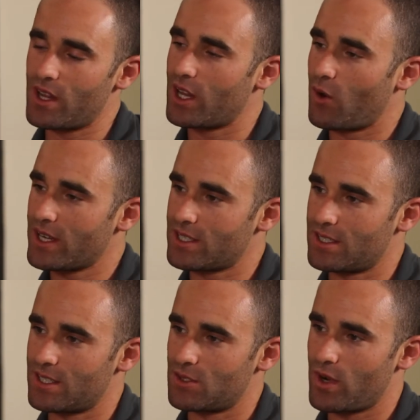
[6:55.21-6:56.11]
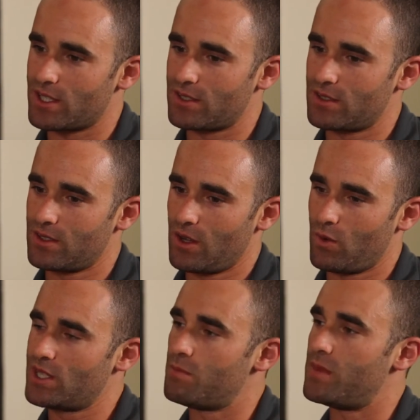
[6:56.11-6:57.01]
of the questions is what's
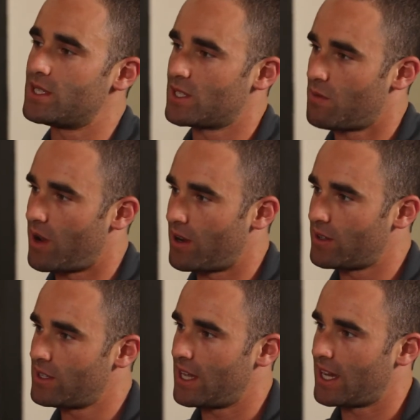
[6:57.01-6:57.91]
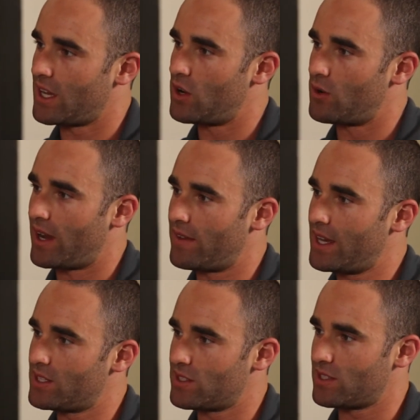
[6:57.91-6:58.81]
the business model that can go around
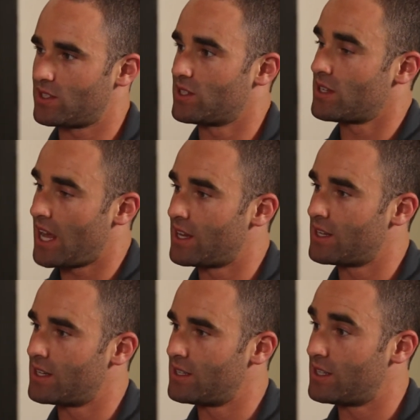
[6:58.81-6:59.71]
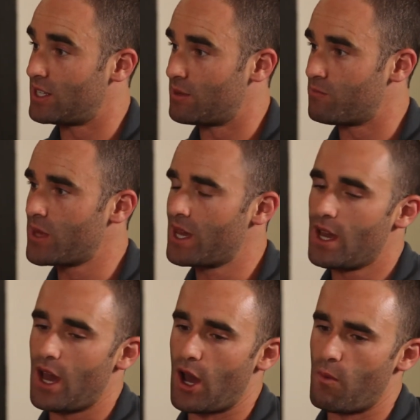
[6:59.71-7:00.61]
that just to sustain the team?
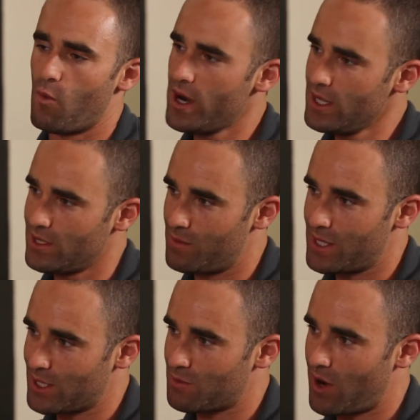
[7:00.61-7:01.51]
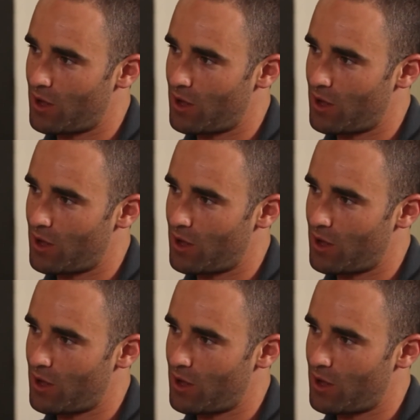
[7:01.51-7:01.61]
What is the business model